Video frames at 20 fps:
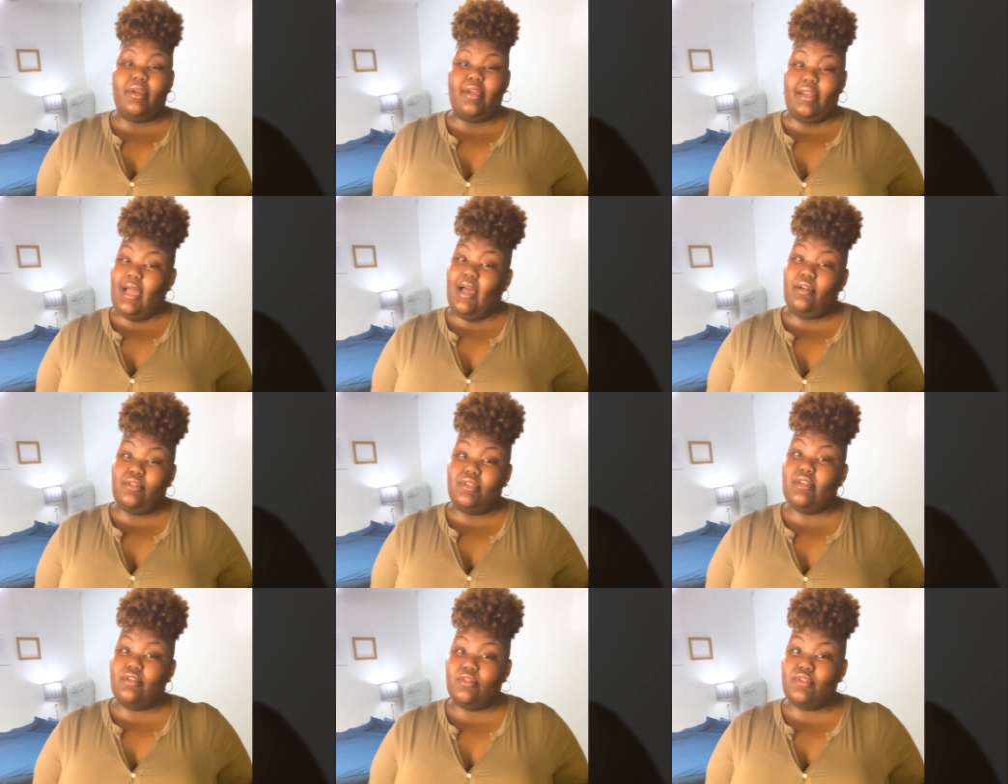And
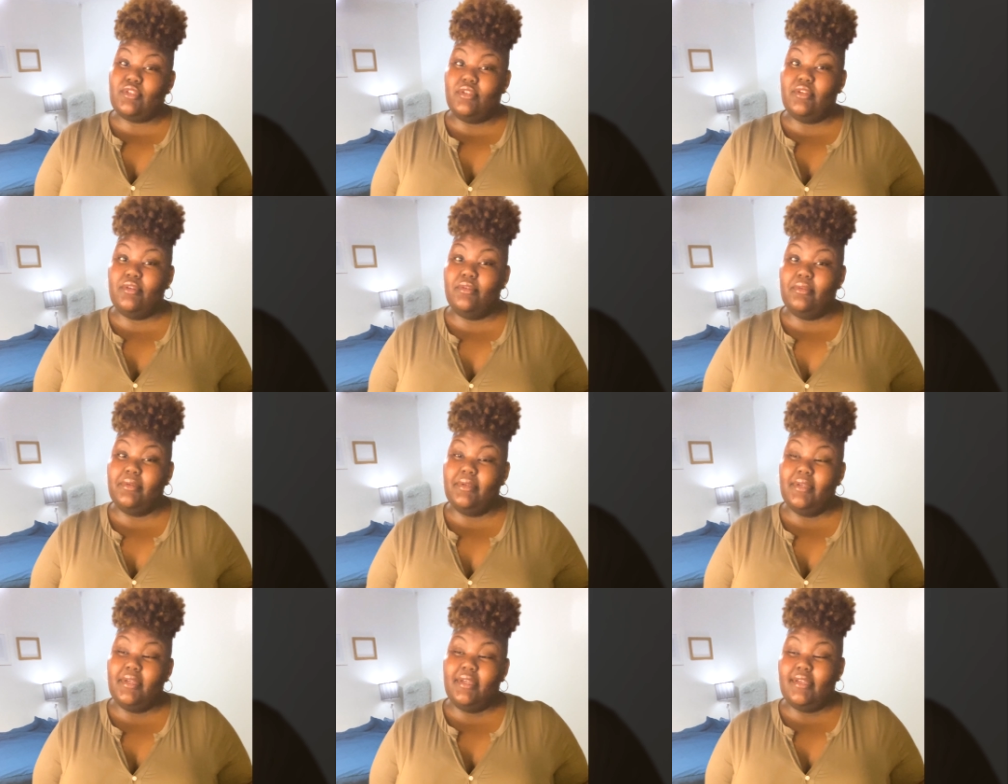I'll talk to
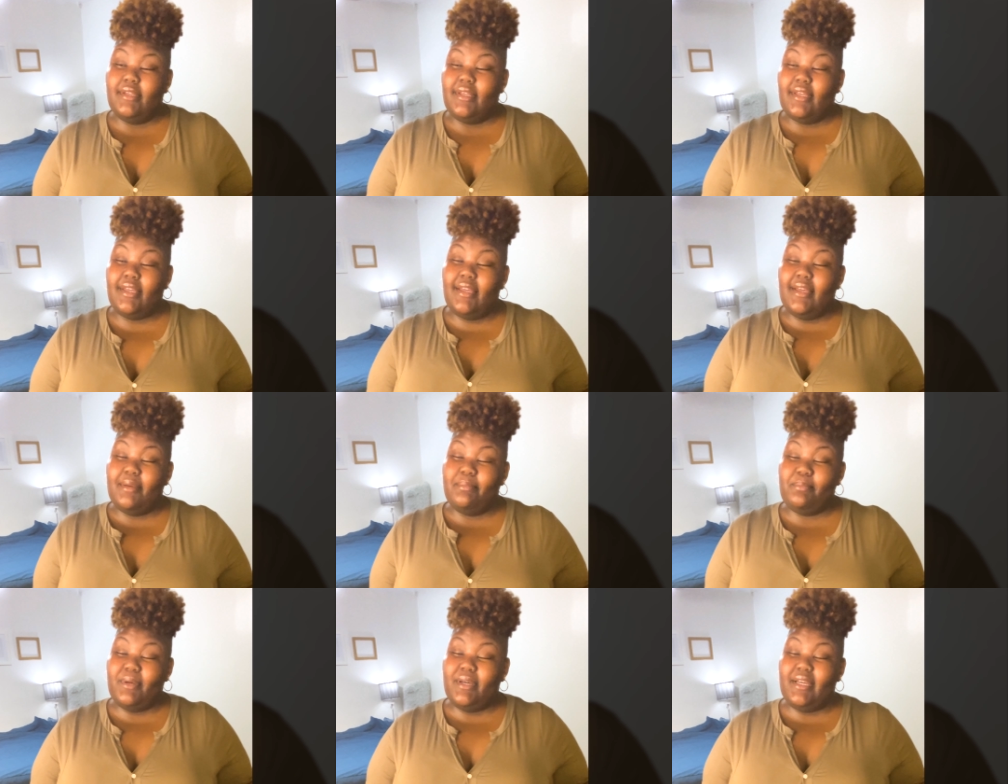you,
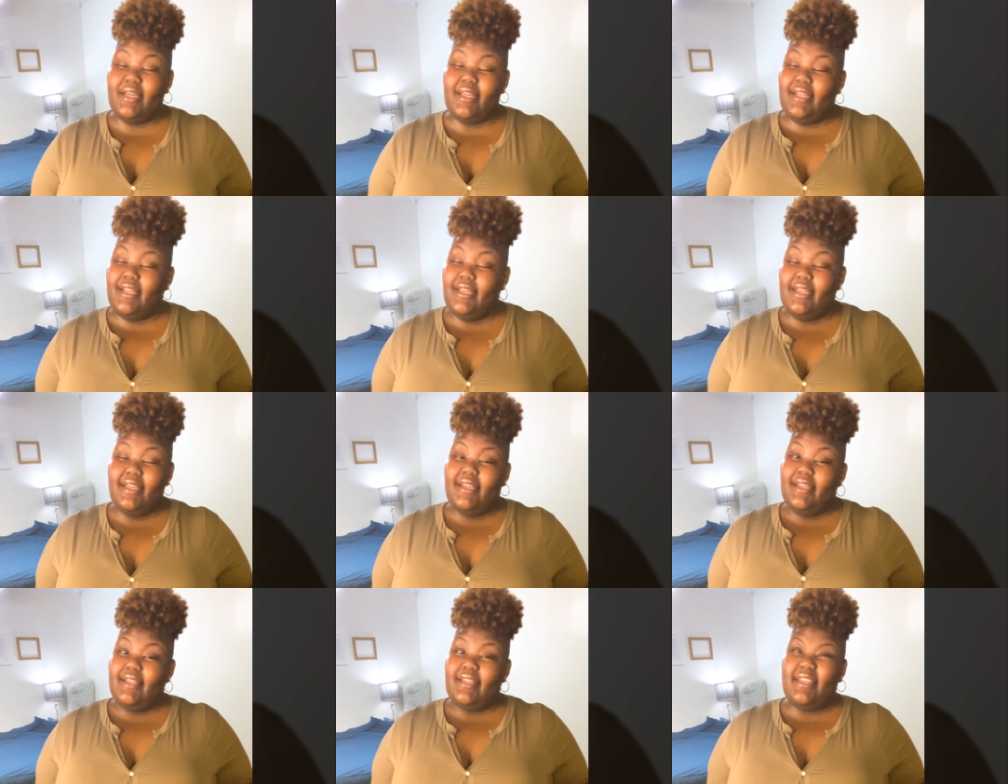but
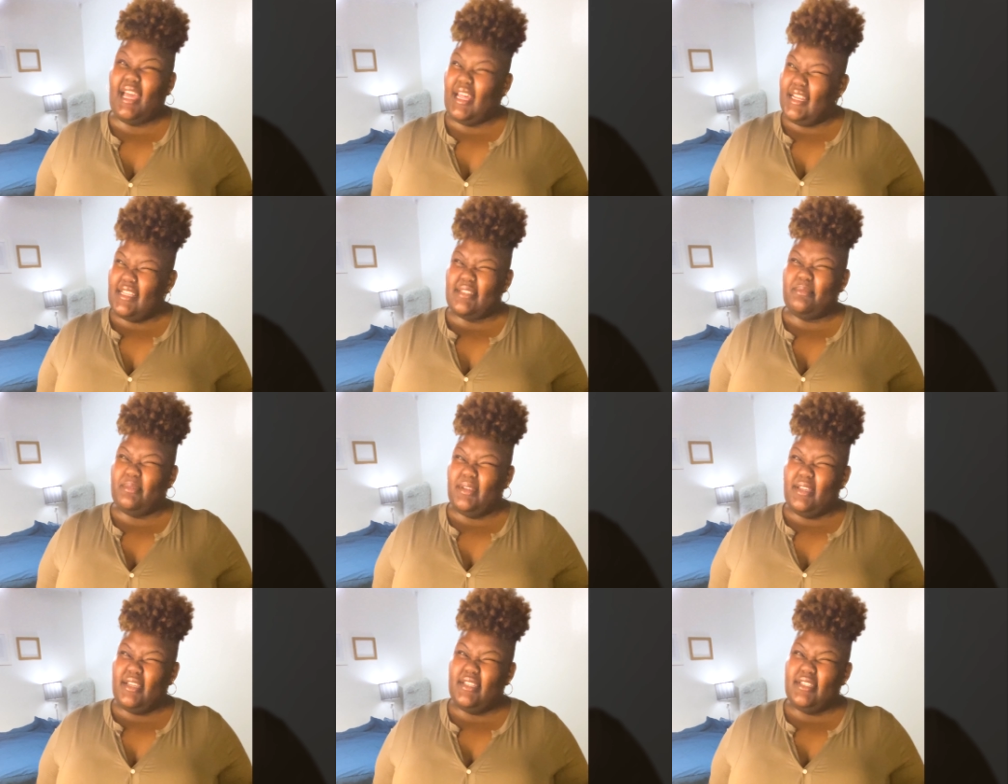not as
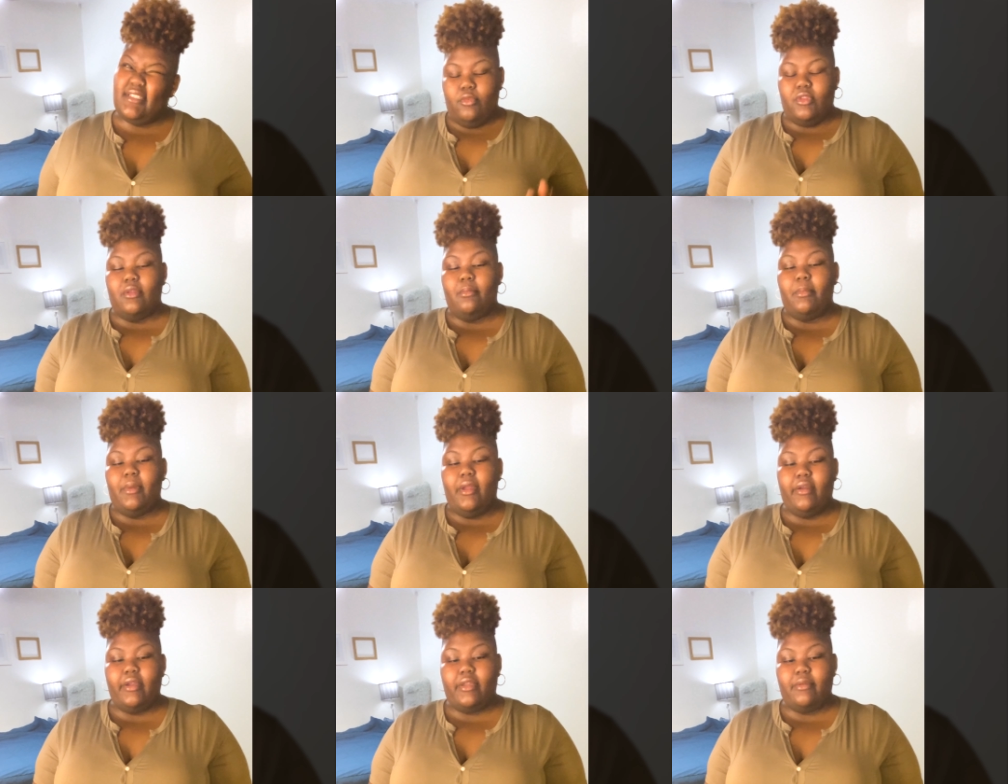much. With
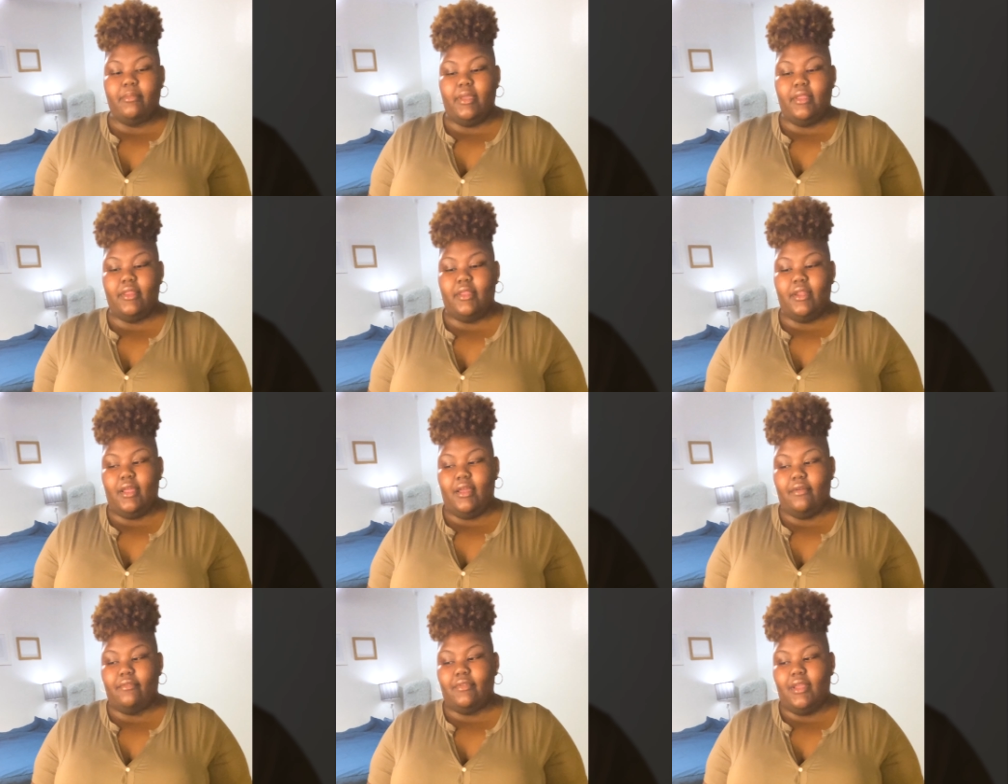American men that
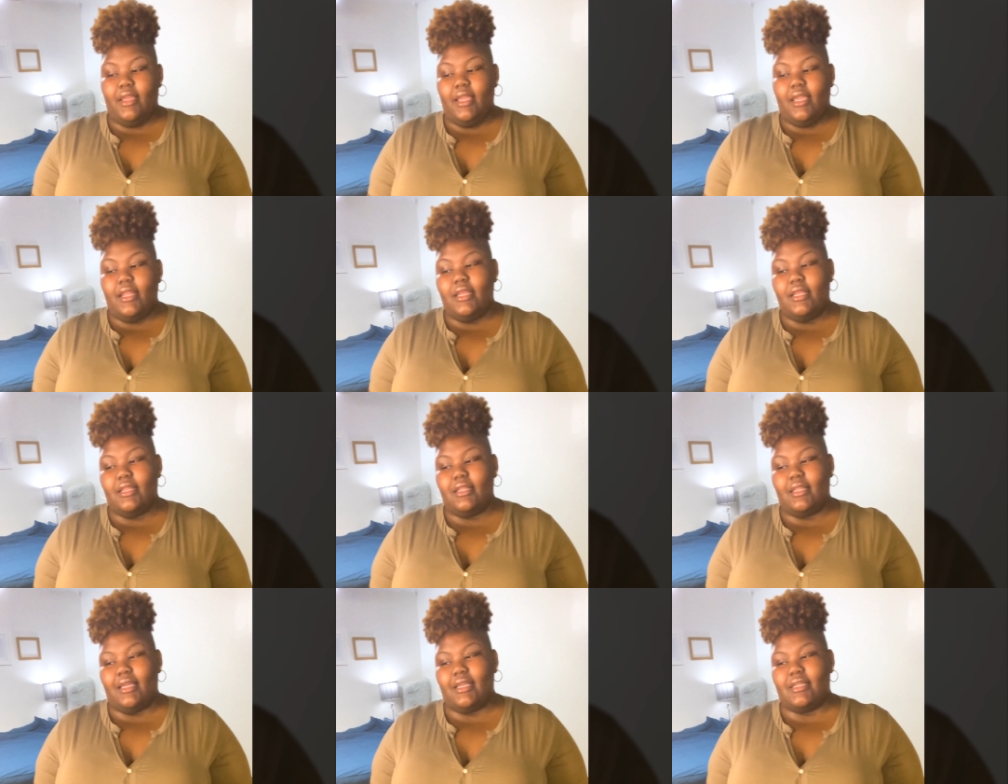I've
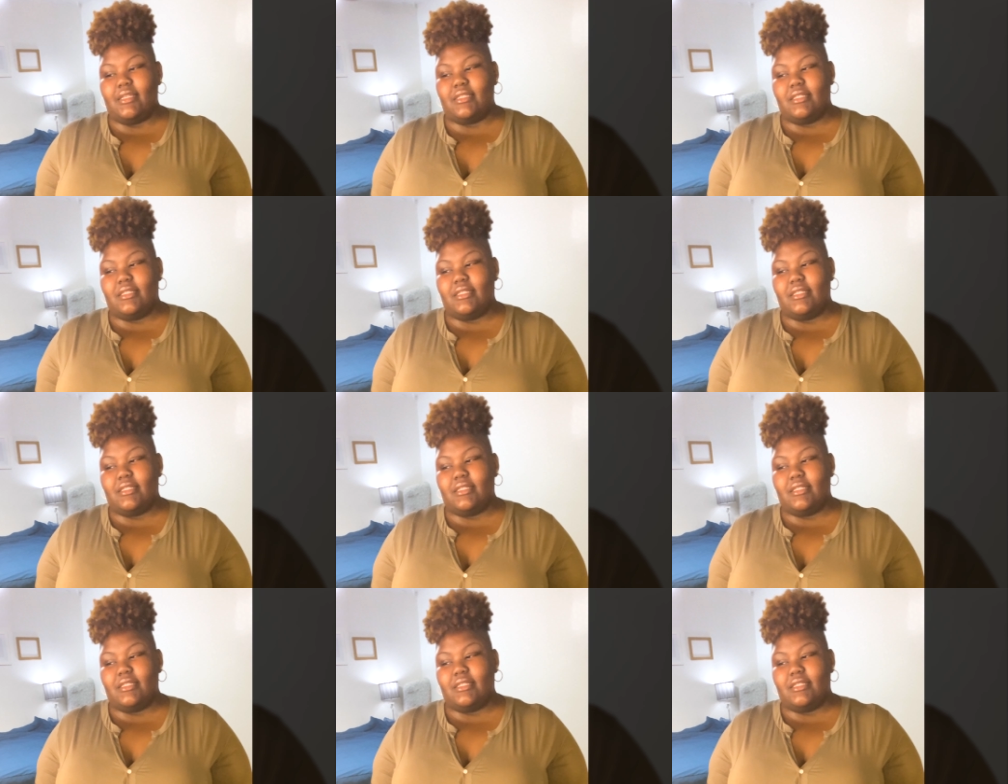dated, like